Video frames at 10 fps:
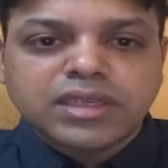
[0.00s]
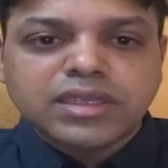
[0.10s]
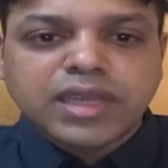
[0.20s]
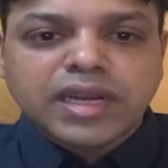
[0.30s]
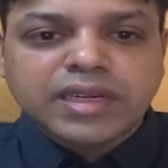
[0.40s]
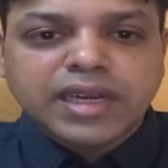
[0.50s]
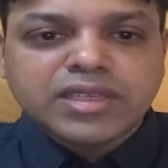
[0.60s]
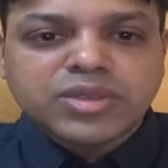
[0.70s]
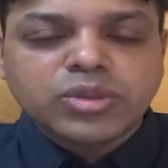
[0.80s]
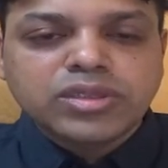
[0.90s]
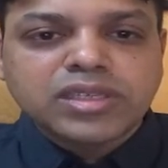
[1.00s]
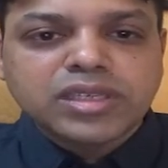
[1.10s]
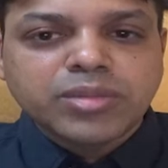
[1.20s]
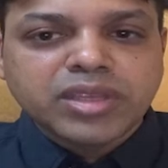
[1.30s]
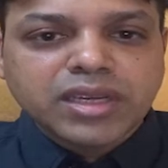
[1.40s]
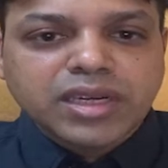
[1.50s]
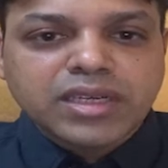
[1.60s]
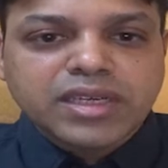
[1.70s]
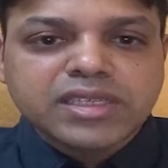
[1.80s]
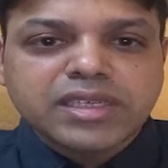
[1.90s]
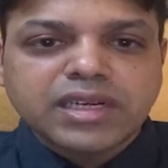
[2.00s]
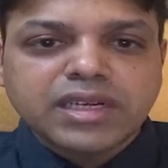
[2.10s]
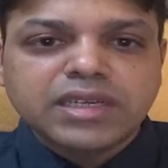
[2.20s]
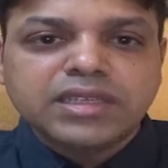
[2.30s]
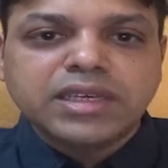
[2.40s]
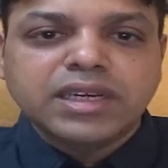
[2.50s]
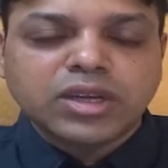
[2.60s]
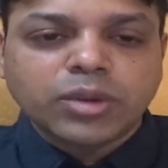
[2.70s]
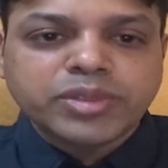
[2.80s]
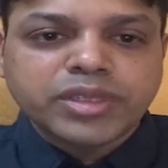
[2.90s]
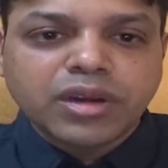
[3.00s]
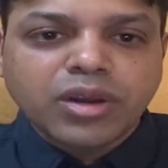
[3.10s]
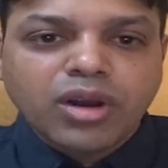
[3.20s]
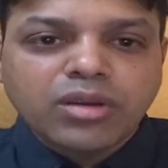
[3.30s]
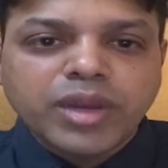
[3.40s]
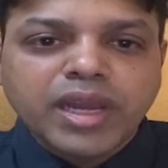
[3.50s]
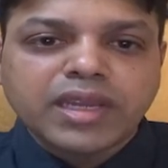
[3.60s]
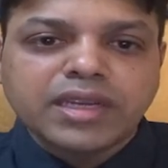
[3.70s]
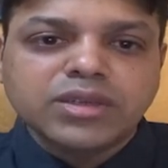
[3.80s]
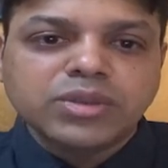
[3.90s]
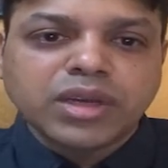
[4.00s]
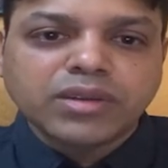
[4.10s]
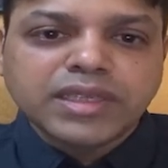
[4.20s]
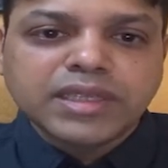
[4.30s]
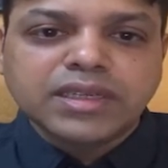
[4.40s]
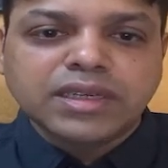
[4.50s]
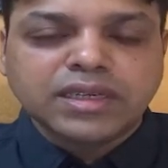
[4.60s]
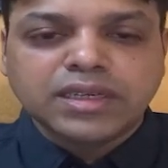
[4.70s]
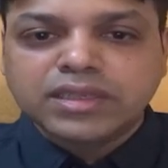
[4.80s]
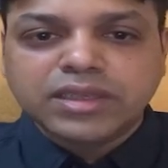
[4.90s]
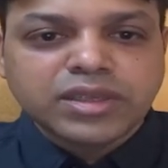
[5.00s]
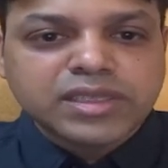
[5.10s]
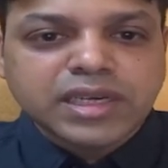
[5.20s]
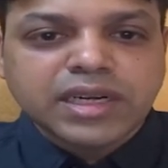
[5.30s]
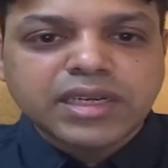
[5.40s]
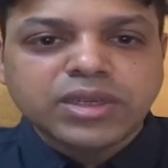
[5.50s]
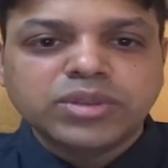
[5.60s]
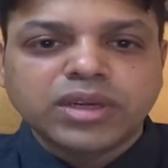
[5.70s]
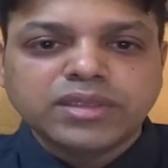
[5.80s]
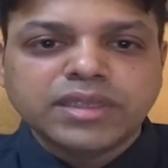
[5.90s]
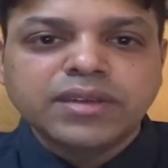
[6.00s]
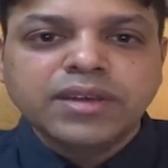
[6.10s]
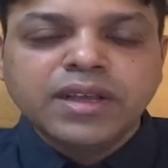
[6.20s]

the entire school system in the country started the adoption long back in 2000, uh, you know, starting 2000,